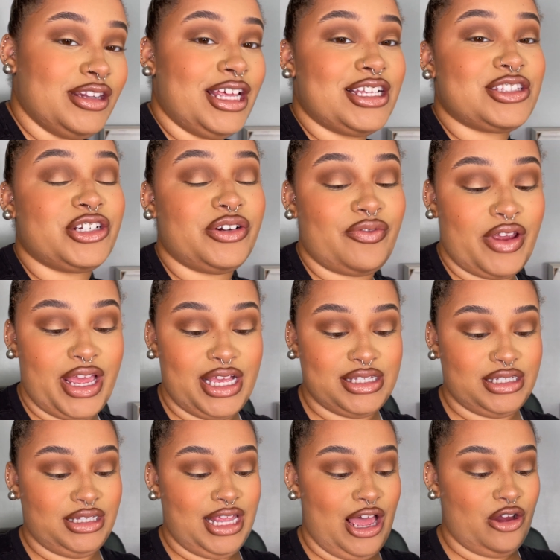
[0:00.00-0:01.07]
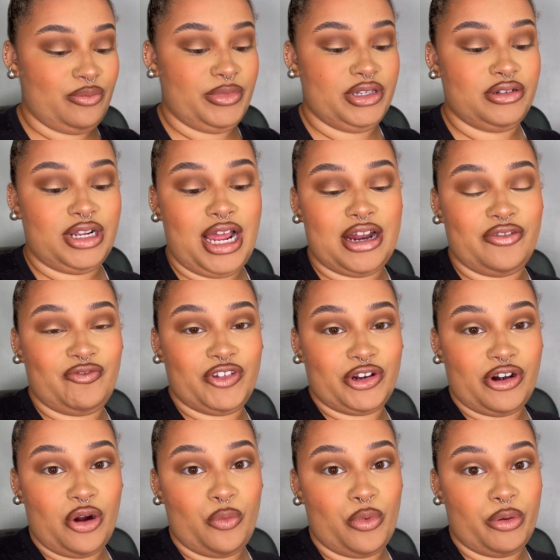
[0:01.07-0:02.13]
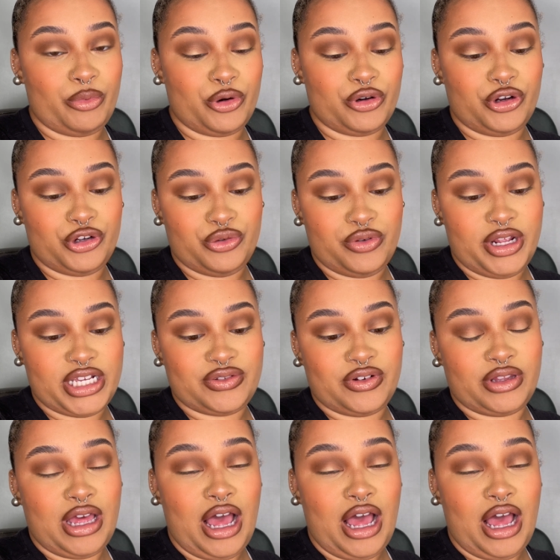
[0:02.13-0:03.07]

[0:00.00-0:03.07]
That survey has allowed me to kind of figure out what we're going to do next for the